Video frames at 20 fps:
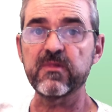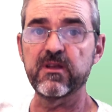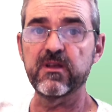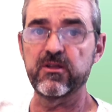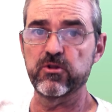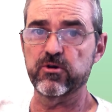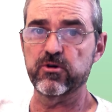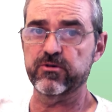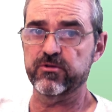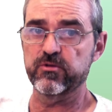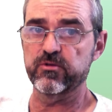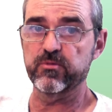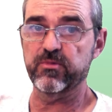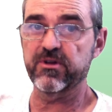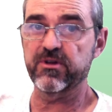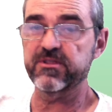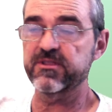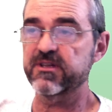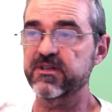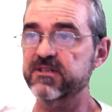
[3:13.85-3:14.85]
In order to
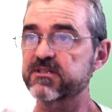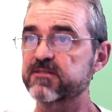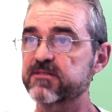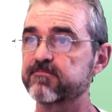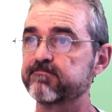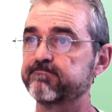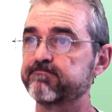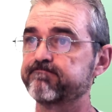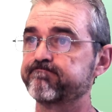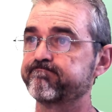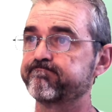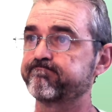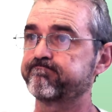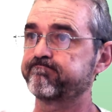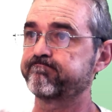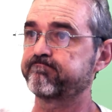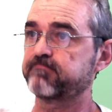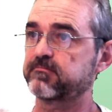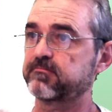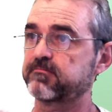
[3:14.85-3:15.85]
plot this,
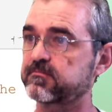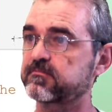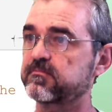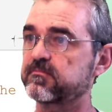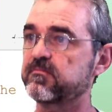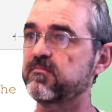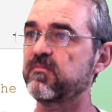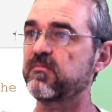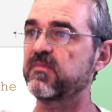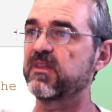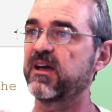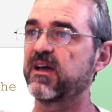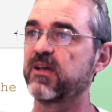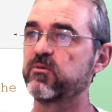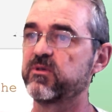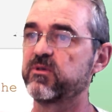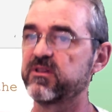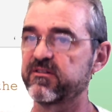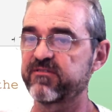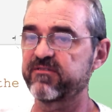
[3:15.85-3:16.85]
I
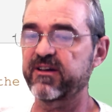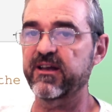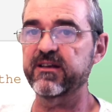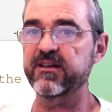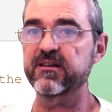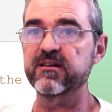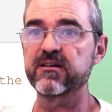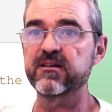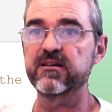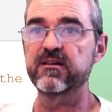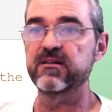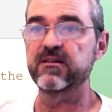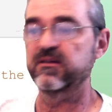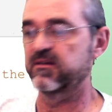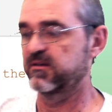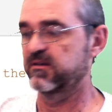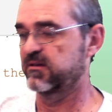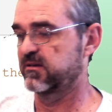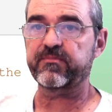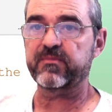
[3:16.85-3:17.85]
will define
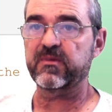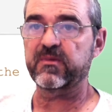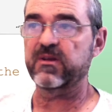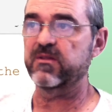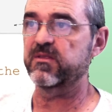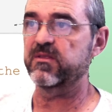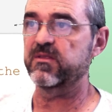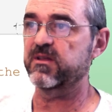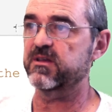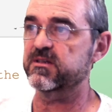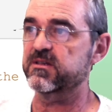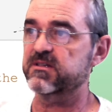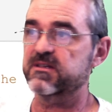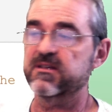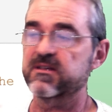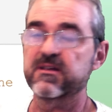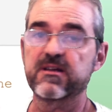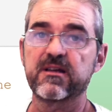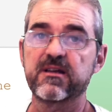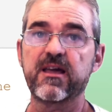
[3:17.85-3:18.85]

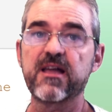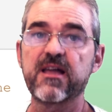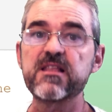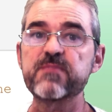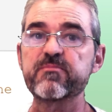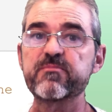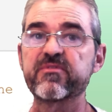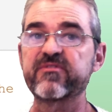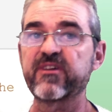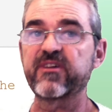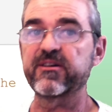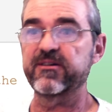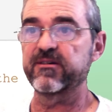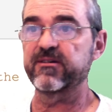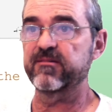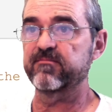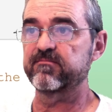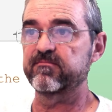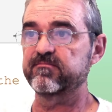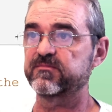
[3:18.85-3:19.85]
this
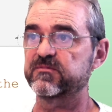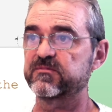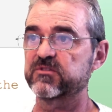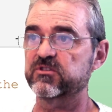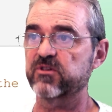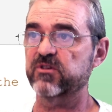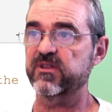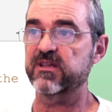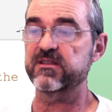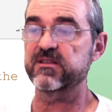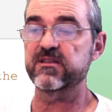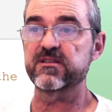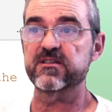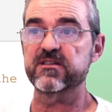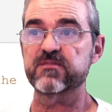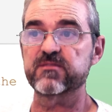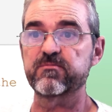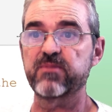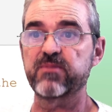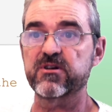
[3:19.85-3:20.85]
ellipfun so that it
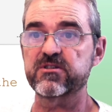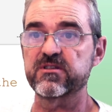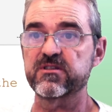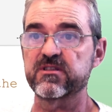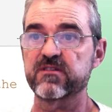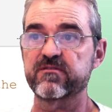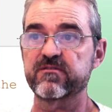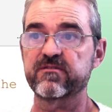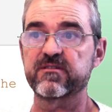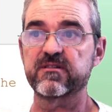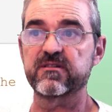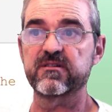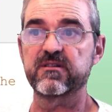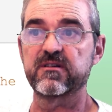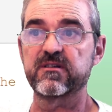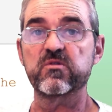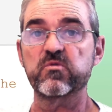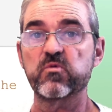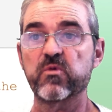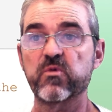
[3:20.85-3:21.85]
is positive
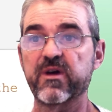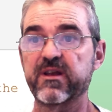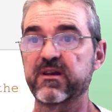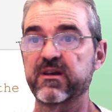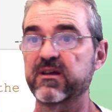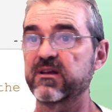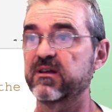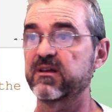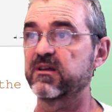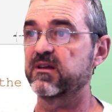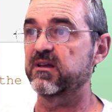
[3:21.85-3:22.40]
when